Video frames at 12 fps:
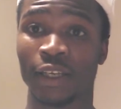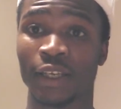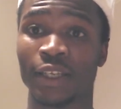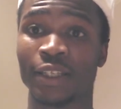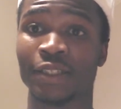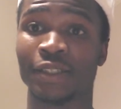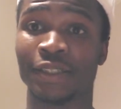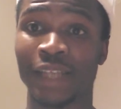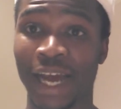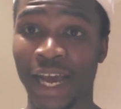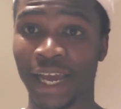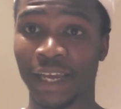he
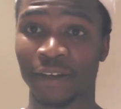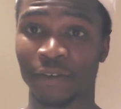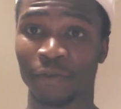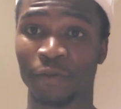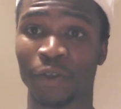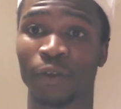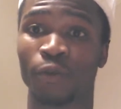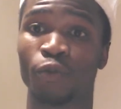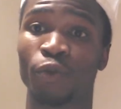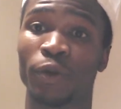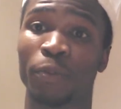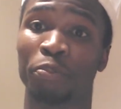died with
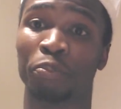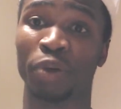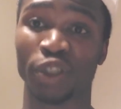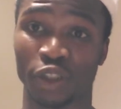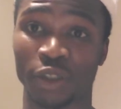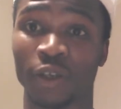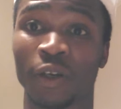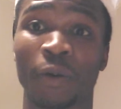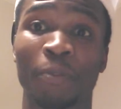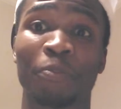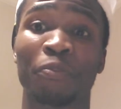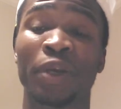a bunch of
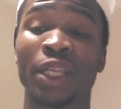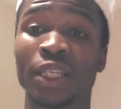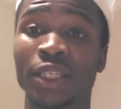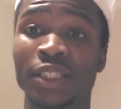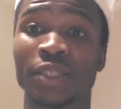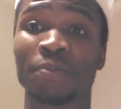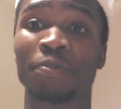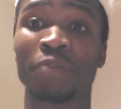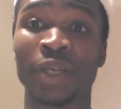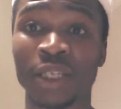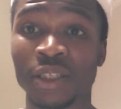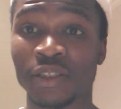millions and
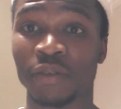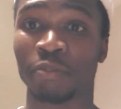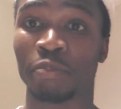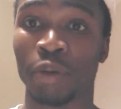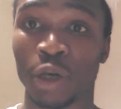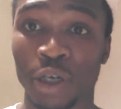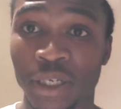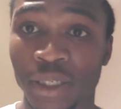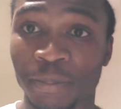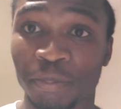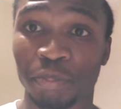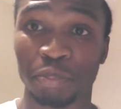millions of
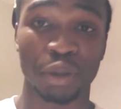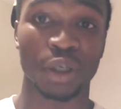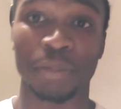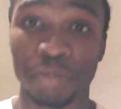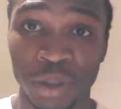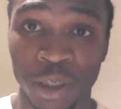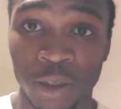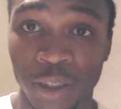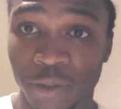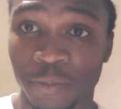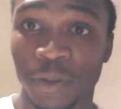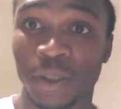burden put upon
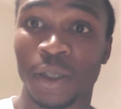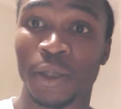him,